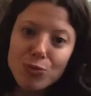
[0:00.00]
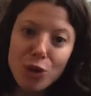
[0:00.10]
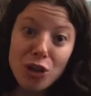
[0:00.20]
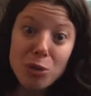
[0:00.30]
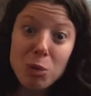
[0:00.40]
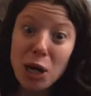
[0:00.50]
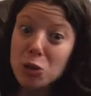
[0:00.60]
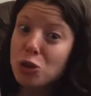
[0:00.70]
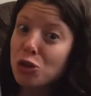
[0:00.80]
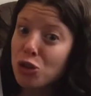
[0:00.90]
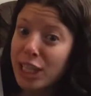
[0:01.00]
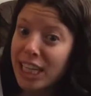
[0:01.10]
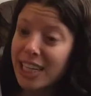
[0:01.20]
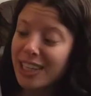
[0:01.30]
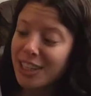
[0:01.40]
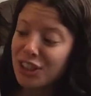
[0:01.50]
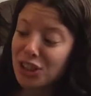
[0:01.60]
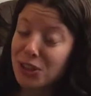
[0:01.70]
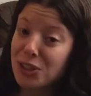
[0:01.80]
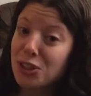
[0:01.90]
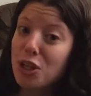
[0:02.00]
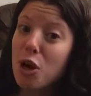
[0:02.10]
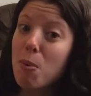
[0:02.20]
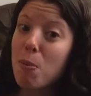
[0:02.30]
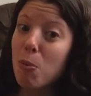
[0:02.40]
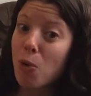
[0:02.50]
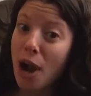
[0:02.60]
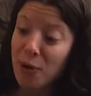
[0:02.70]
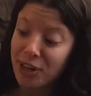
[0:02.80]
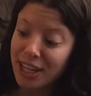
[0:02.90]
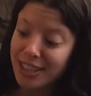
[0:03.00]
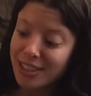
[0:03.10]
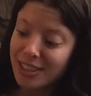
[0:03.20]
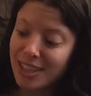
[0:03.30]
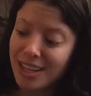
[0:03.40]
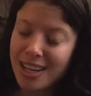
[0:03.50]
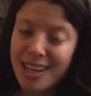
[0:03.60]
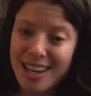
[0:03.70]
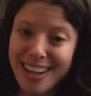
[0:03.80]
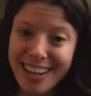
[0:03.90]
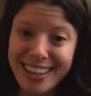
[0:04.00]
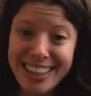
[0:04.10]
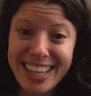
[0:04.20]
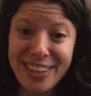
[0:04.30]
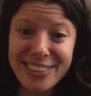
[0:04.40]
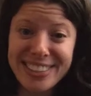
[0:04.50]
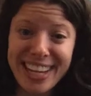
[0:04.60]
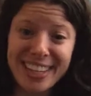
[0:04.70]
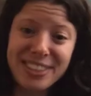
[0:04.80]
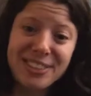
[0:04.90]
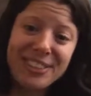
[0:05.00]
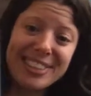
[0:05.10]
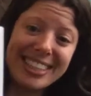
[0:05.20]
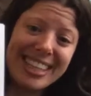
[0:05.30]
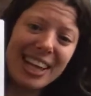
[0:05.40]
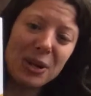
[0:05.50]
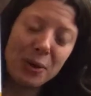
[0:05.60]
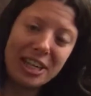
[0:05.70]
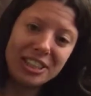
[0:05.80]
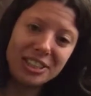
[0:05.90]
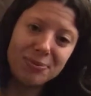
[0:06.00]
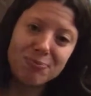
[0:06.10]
On the brown tree, it turns brownish. And in the yellow sand, it turns yellowish.